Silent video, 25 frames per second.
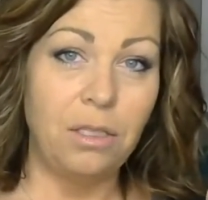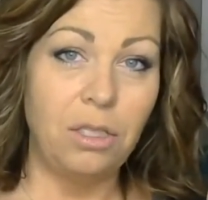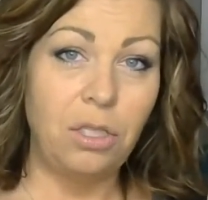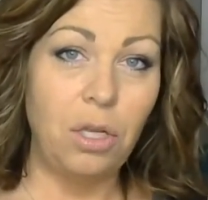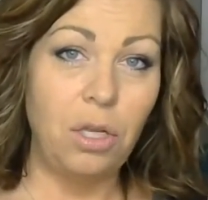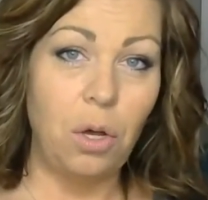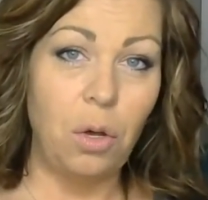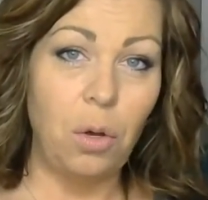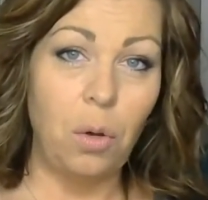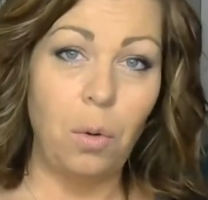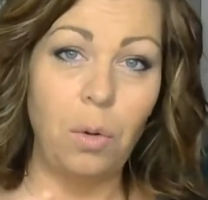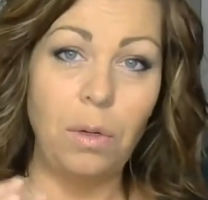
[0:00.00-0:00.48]

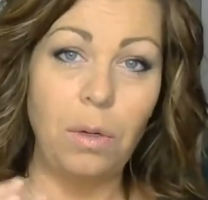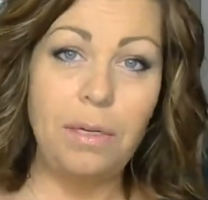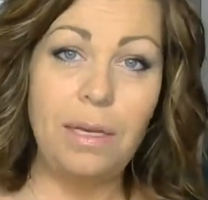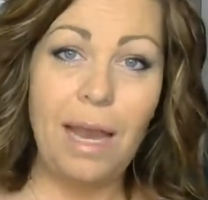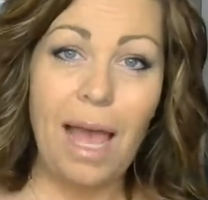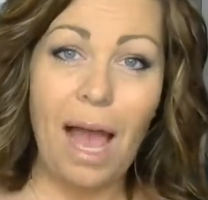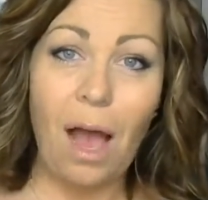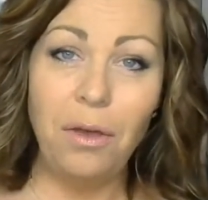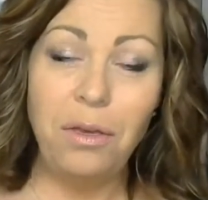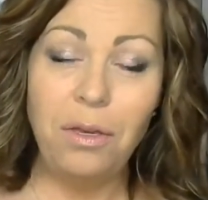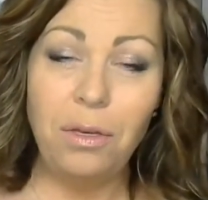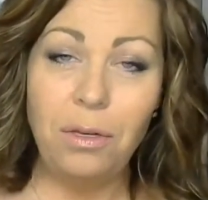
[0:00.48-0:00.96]
So
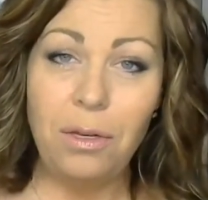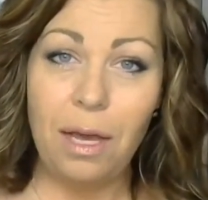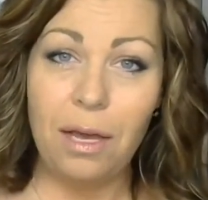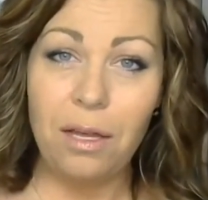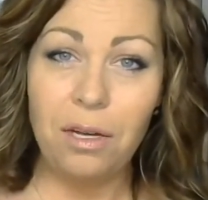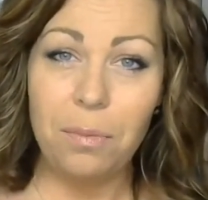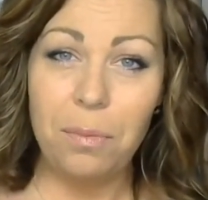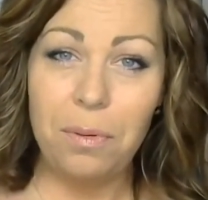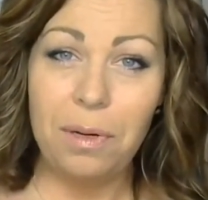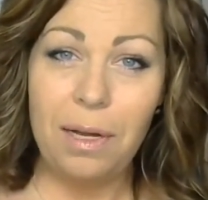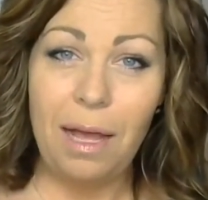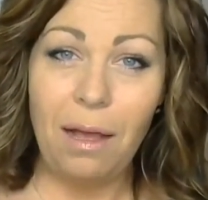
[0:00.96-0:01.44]
now you know
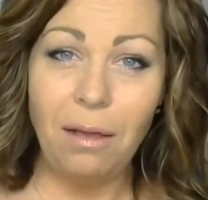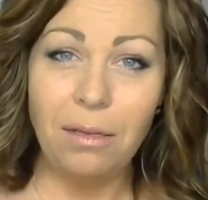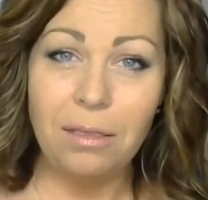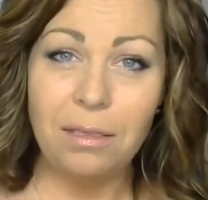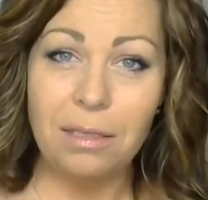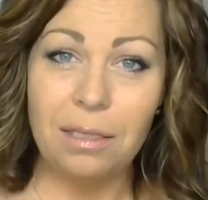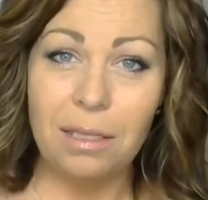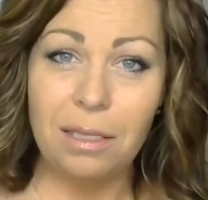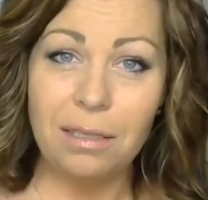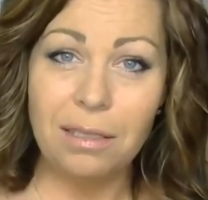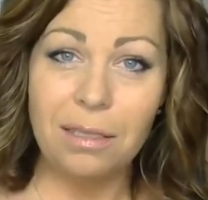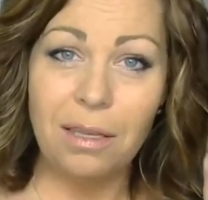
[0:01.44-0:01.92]
how to
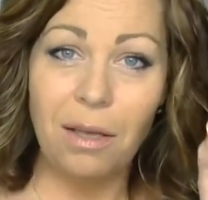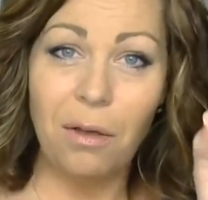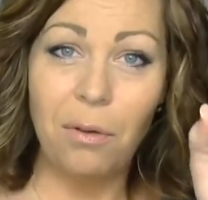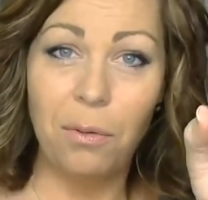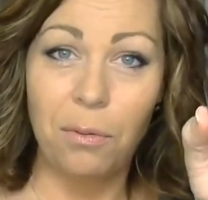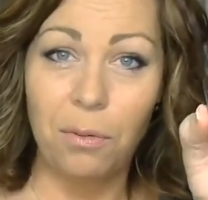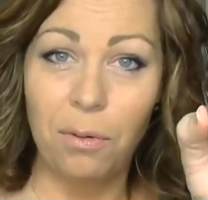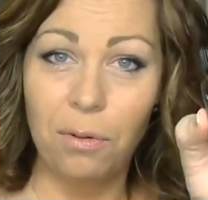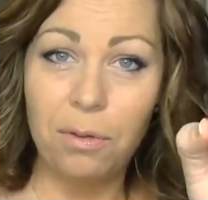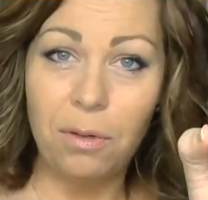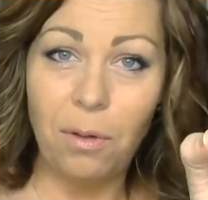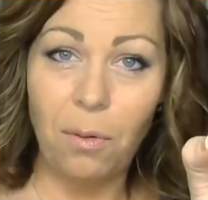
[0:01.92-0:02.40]
pronounce this
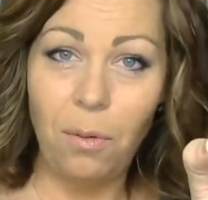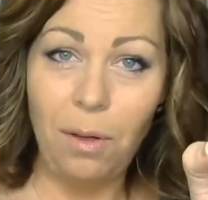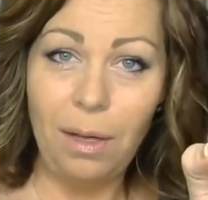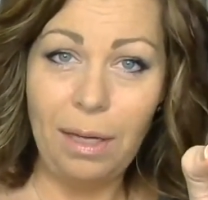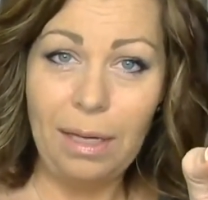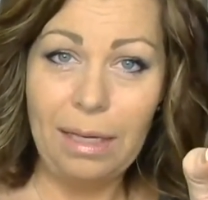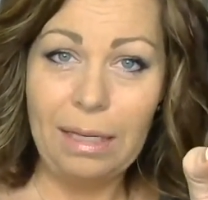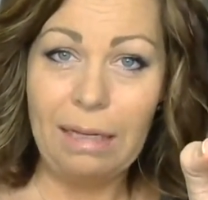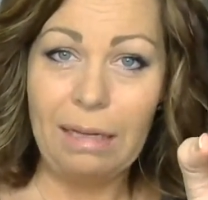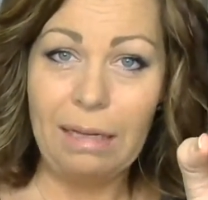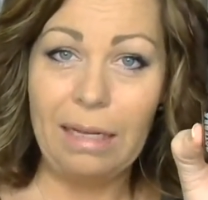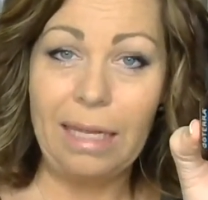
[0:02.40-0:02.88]
cool
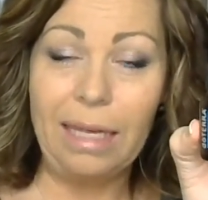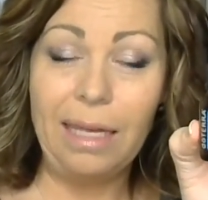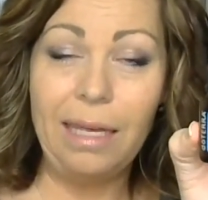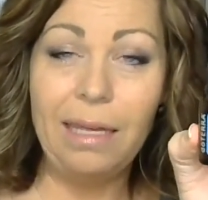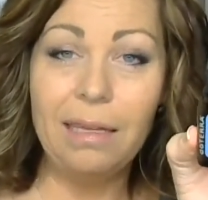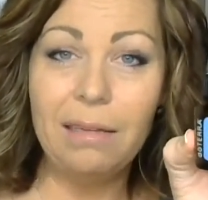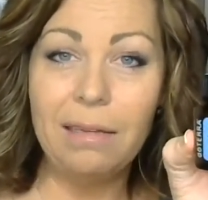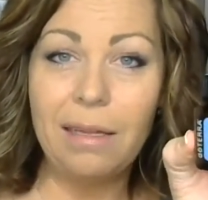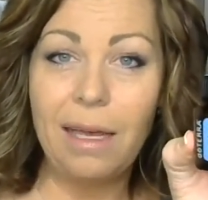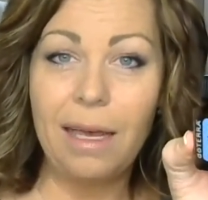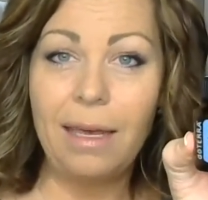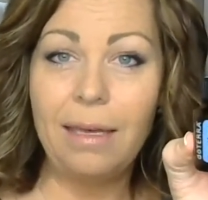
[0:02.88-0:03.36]
oil,
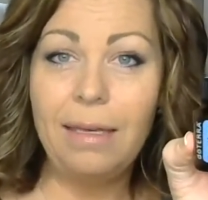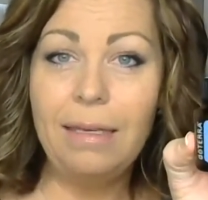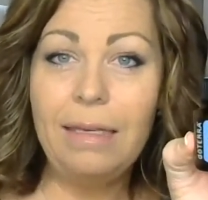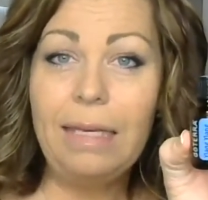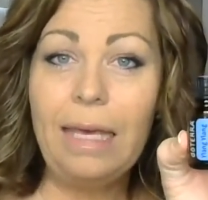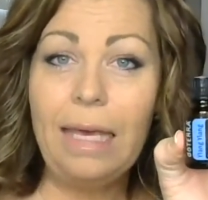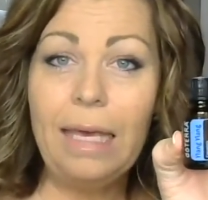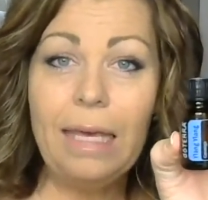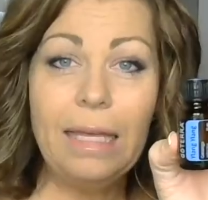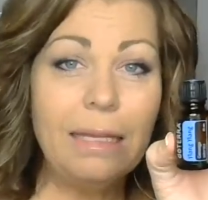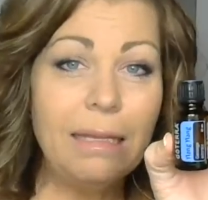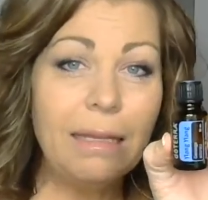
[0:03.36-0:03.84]

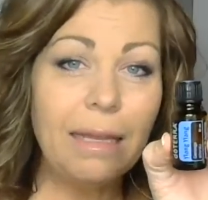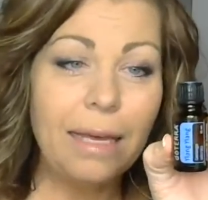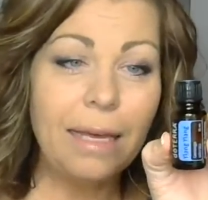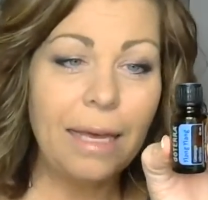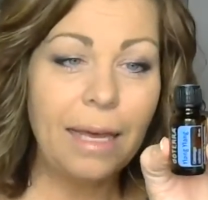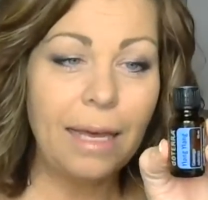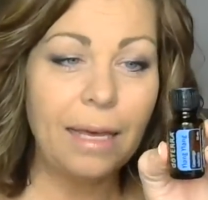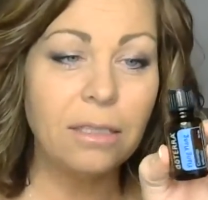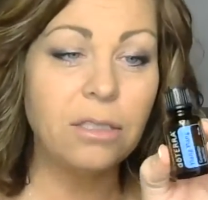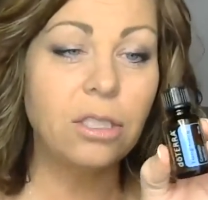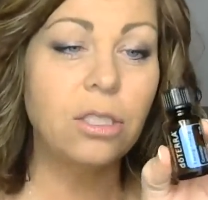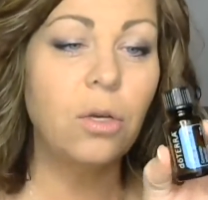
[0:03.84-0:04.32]
Ylang
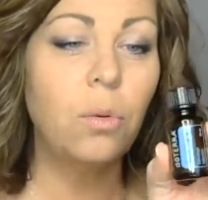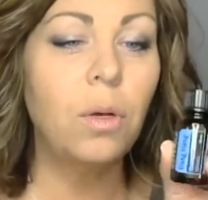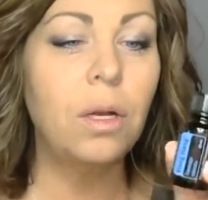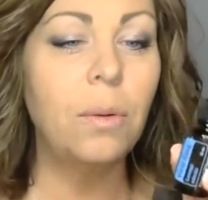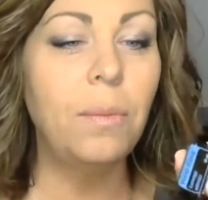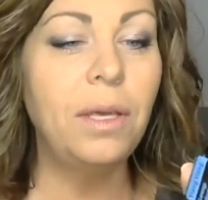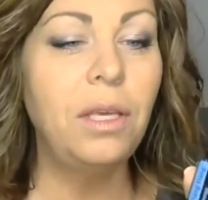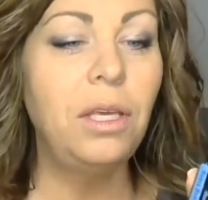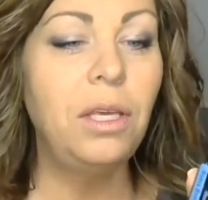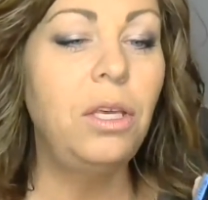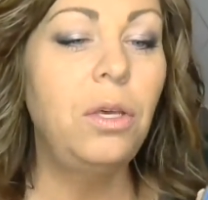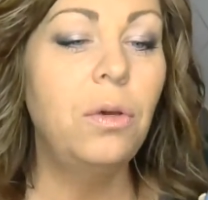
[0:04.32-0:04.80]
Ylang. So what
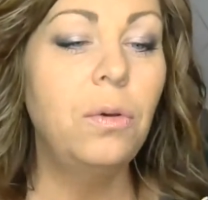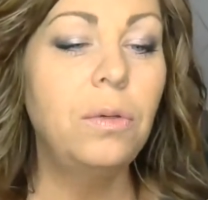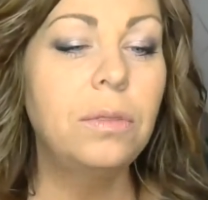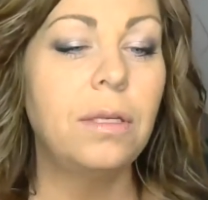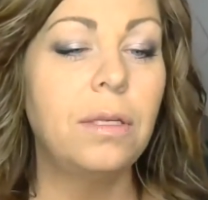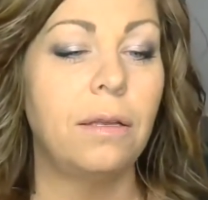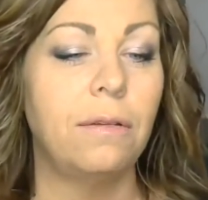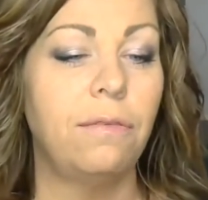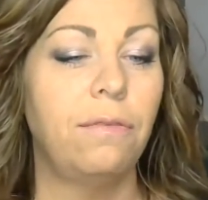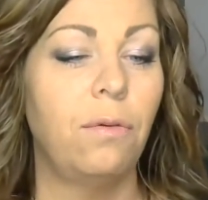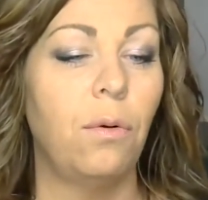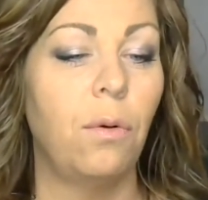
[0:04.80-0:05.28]
do we
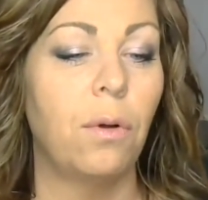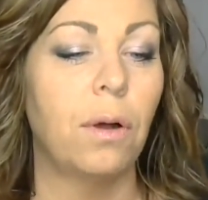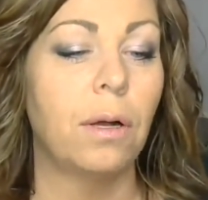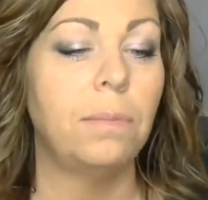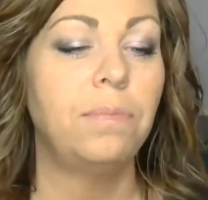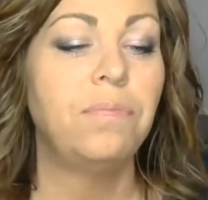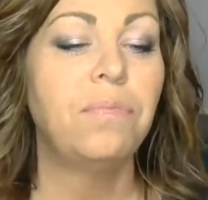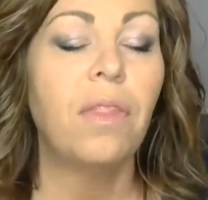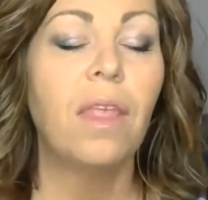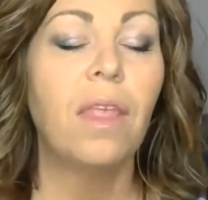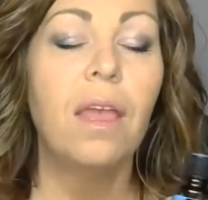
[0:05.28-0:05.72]
use it for?